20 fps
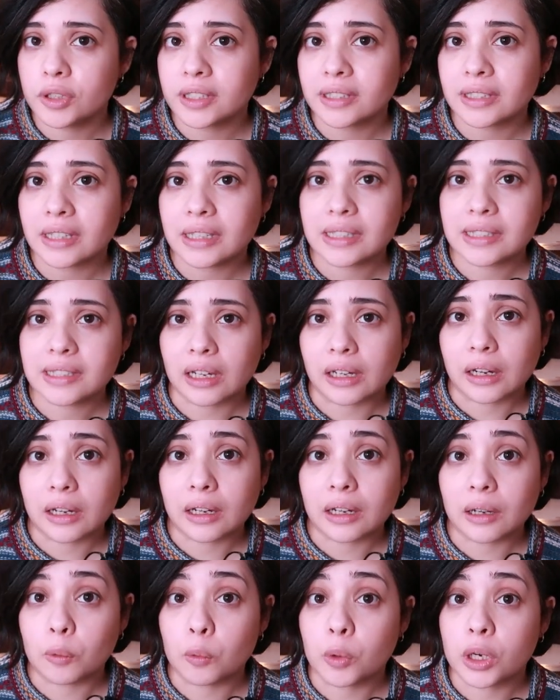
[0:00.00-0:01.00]
sees
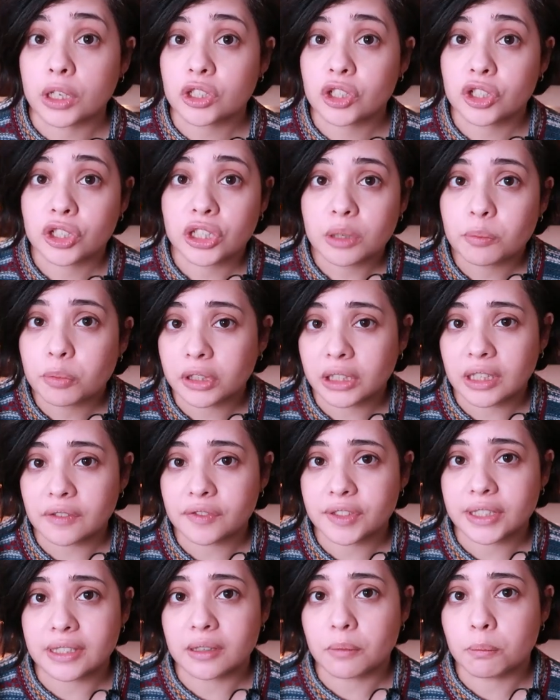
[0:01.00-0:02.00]
what she
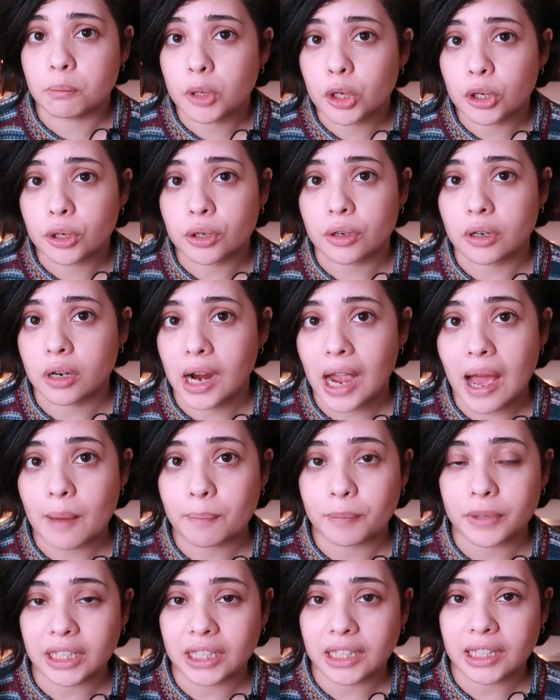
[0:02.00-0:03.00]
believes is a murder
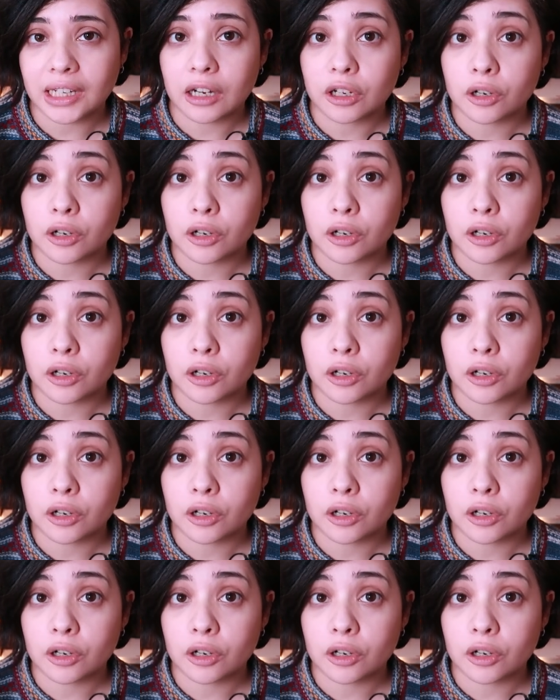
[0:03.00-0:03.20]
happening